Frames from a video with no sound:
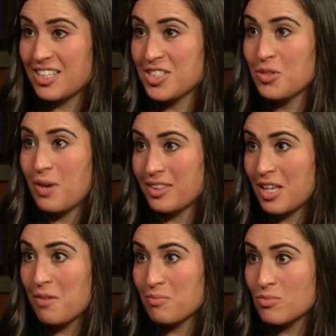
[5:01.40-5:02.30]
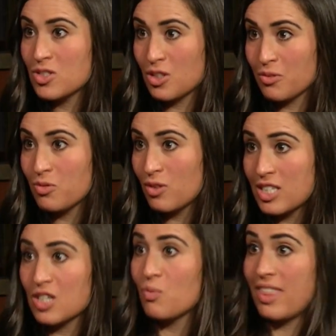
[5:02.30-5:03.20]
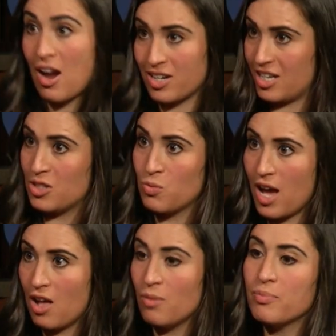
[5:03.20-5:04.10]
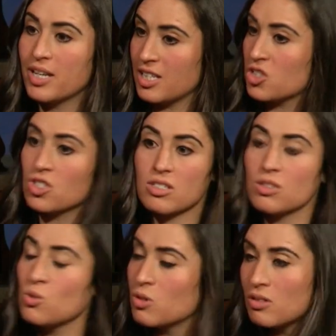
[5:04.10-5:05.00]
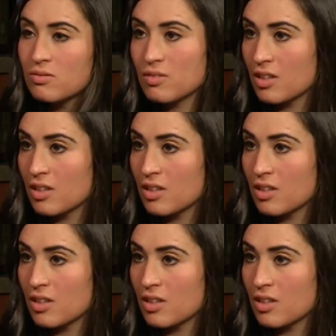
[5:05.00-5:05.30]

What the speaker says: idea, is you want them to listen without it as well, but it's just a tool.